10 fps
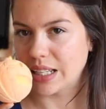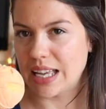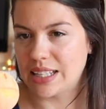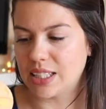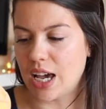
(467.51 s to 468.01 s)

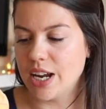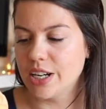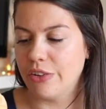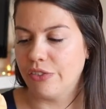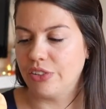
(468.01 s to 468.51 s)
it's
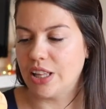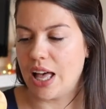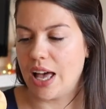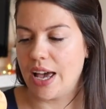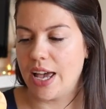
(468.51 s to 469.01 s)
kind of
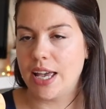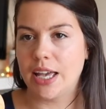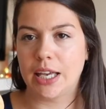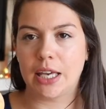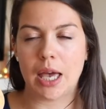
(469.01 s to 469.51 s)

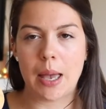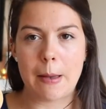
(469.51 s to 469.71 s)
like